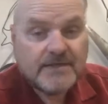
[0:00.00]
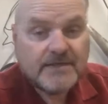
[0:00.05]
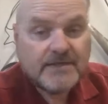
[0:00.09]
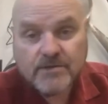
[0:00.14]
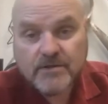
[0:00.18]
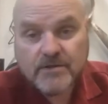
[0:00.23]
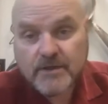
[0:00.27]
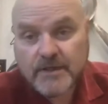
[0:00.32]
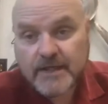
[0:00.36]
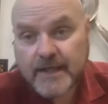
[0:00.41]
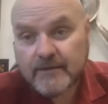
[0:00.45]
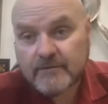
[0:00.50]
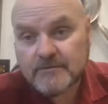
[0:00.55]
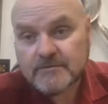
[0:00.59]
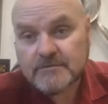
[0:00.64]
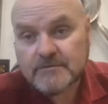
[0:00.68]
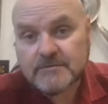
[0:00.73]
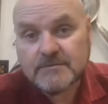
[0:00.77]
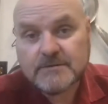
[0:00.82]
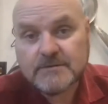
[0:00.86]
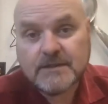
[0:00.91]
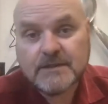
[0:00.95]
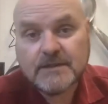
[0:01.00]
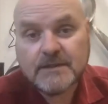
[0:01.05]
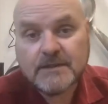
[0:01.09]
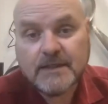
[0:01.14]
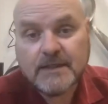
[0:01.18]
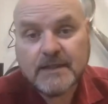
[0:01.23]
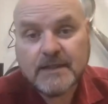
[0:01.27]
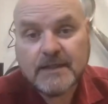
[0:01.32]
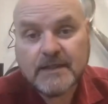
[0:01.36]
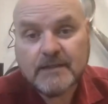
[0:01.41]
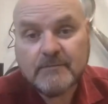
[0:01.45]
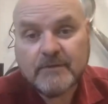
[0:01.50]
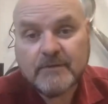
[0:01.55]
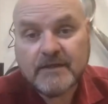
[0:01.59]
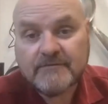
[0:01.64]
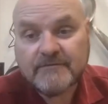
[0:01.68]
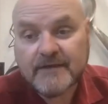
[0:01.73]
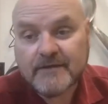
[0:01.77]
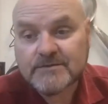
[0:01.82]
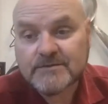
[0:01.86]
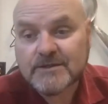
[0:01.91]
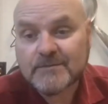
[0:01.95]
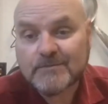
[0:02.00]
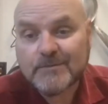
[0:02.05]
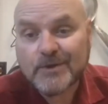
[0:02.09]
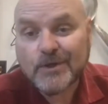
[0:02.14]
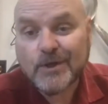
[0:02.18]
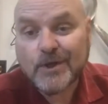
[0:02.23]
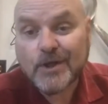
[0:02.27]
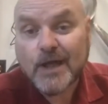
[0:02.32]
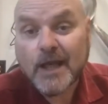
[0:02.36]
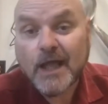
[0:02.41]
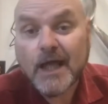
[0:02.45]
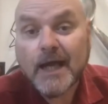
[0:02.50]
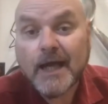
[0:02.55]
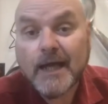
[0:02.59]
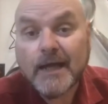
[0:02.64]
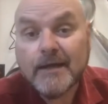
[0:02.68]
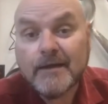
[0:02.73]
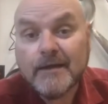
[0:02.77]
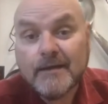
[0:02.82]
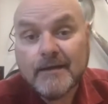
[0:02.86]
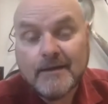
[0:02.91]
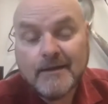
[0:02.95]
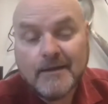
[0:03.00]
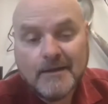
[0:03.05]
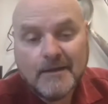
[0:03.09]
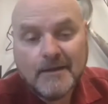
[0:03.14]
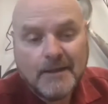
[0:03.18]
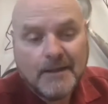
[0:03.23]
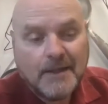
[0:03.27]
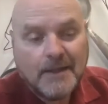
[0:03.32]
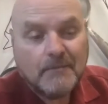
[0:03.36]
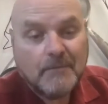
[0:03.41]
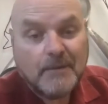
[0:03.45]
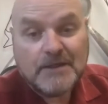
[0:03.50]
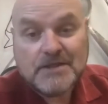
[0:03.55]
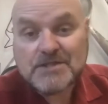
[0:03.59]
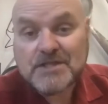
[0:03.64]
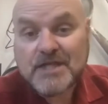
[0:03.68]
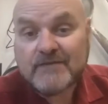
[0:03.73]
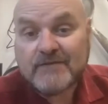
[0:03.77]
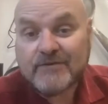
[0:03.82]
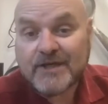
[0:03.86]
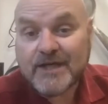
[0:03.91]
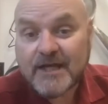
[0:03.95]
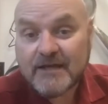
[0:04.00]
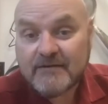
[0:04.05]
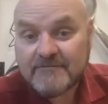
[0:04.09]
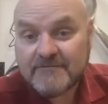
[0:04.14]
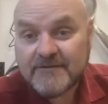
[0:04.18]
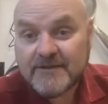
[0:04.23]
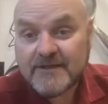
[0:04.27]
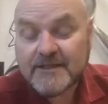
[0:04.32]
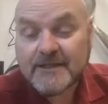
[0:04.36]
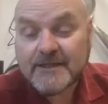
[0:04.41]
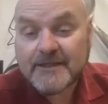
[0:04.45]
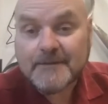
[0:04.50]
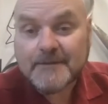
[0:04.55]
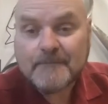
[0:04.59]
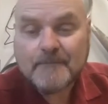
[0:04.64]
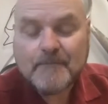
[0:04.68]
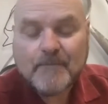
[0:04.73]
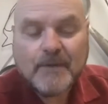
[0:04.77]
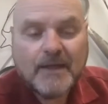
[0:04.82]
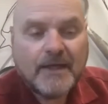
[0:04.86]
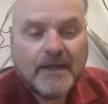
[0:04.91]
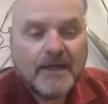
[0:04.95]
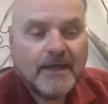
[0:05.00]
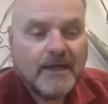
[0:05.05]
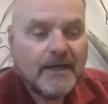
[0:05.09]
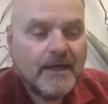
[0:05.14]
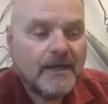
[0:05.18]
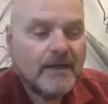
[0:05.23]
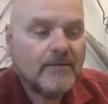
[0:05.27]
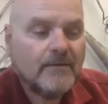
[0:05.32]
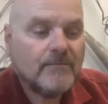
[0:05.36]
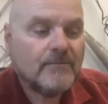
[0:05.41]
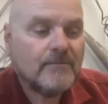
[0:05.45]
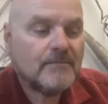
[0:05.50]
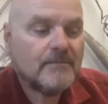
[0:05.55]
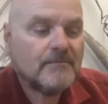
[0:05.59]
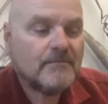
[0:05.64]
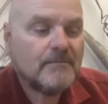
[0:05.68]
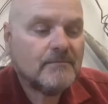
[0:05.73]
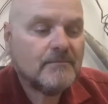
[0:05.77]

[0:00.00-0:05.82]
their accountant. They might have found something online. They might just have a gut feeling, and